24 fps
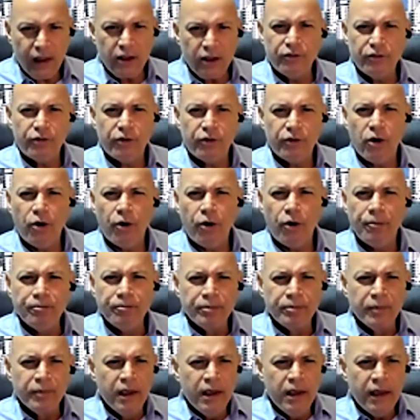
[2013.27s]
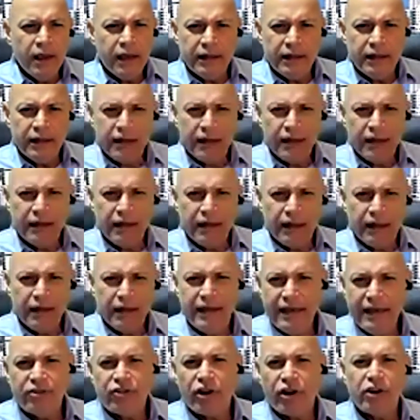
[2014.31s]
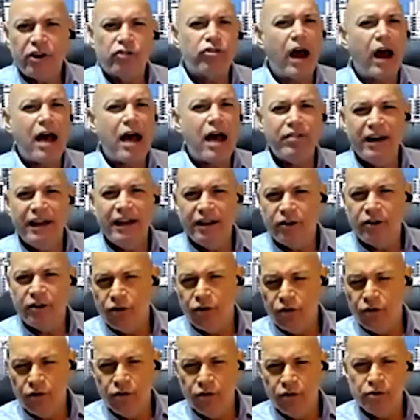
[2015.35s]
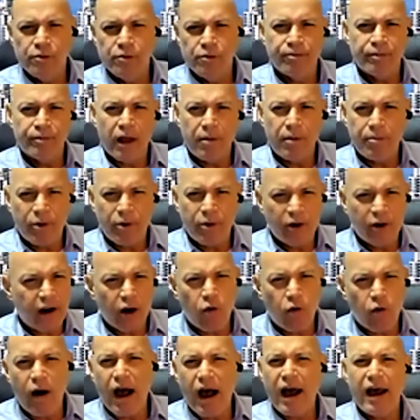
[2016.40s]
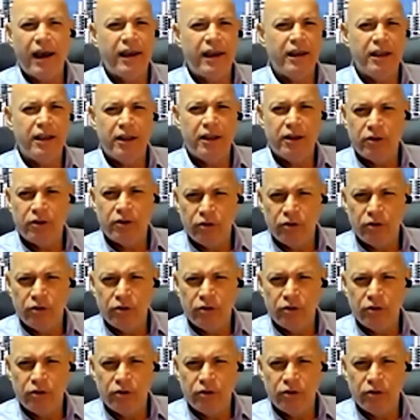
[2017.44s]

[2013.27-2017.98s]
So he started traveling to Paraguay,